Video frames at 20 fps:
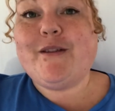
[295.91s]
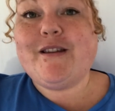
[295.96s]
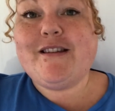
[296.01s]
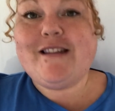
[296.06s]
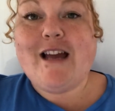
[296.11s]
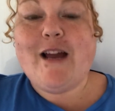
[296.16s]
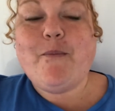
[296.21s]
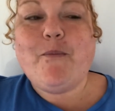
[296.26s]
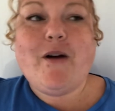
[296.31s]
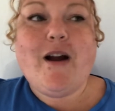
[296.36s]
the
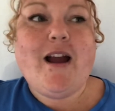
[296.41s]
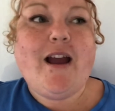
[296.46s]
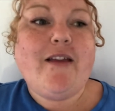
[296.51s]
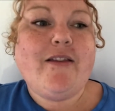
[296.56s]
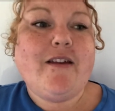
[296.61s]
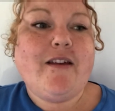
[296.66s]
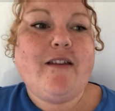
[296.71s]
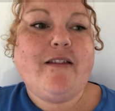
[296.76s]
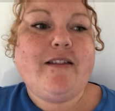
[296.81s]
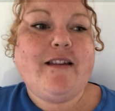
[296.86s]
same way,
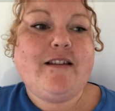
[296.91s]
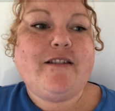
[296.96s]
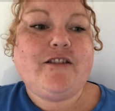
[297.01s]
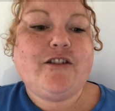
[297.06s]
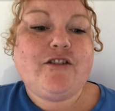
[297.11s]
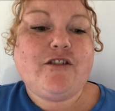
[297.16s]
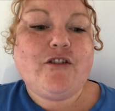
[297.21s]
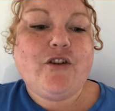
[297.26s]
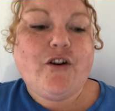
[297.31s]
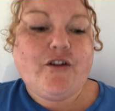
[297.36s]
that this
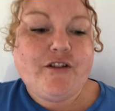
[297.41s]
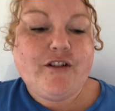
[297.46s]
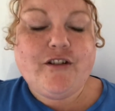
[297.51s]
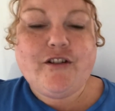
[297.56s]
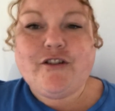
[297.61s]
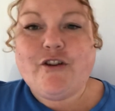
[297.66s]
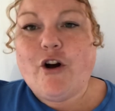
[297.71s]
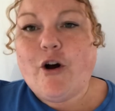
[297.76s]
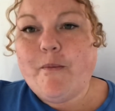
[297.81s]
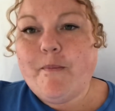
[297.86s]
just got to
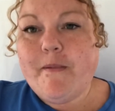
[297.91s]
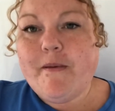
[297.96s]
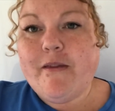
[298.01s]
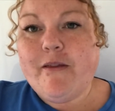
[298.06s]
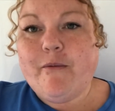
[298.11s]
stop,